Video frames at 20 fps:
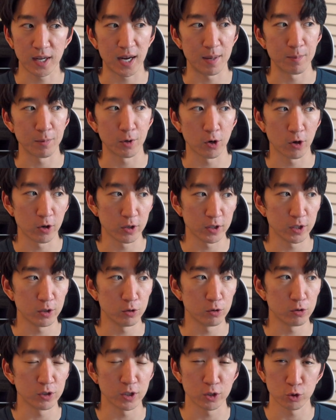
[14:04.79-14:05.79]
I'm currently
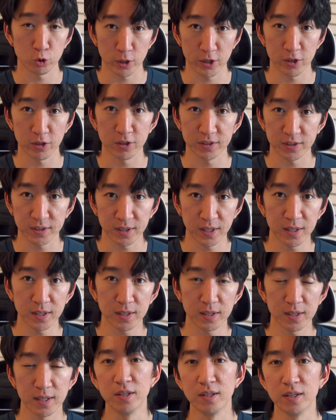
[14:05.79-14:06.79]
using TraderSync.